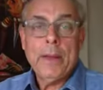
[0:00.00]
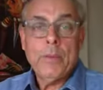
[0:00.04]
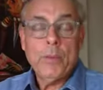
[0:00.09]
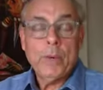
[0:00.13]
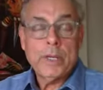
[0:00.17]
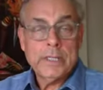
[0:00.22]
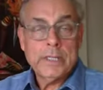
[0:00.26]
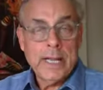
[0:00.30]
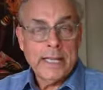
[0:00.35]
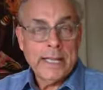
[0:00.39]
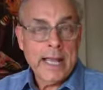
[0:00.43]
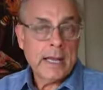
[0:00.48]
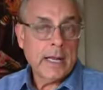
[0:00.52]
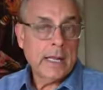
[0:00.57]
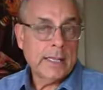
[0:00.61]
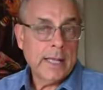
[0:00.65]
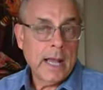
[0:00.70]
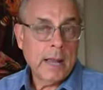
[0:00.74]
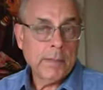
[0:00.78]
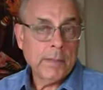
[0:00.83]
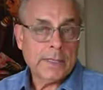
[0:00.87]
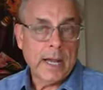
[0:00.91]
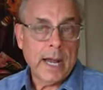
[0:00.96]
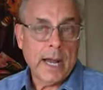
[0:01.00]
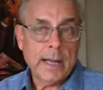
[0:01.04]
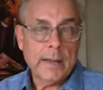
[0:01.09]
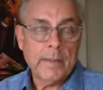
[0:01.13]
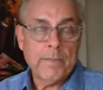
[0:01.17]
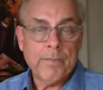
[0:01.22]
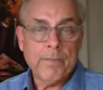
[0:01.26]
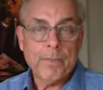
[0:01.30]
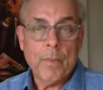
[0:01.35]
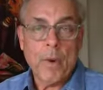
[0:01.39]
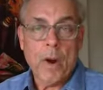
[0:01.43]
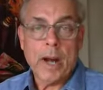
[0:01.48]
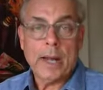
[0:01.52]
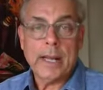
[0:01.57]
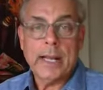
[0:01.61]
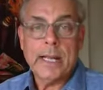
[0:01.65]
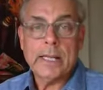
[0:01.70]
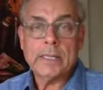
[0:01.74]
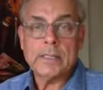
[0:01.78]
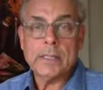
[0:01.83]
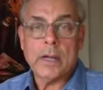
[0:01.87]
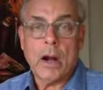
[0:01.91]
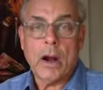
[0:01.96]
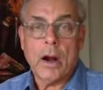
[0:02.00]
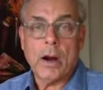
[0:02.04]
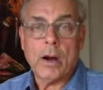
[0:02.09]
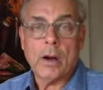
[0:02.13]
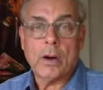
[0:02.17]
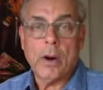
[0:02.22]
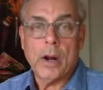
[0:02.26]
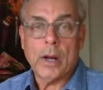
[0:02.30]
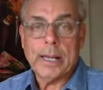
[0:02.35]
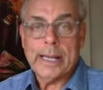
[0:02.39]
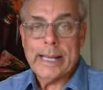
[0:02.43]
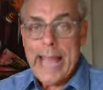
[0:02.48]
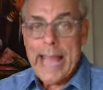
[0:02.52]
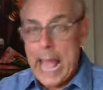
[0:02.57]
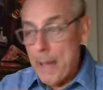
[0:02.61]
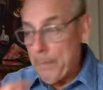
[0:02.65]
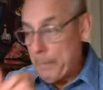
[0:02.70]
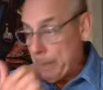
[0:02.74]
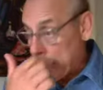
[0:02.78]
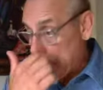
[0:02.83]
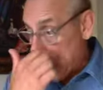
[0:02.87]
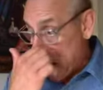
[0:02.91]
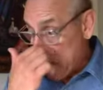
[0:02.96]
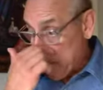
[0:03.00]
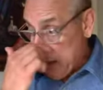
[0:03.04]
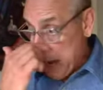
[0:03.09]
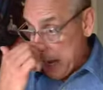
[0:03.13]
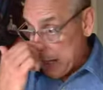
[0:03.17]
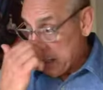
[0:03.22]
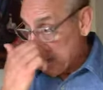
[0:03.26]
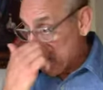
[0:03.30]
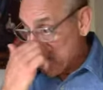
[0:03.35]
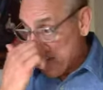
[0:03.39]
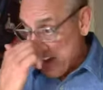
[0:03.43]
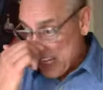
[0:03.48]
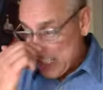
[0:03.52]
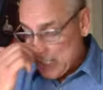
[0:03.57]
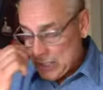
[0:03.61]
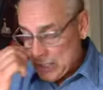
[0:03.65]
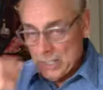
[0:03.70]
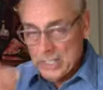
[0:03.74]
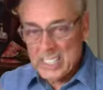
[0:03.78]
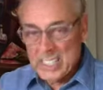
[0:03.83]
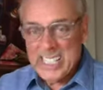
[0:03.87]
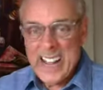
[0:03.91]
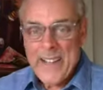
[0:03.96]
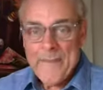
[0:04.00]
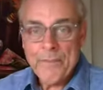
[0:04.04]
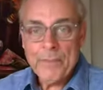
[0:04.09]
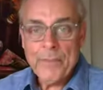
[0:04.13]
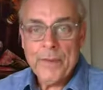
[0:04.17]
We're seeing that on the upside. Markets are gapping up, and investors,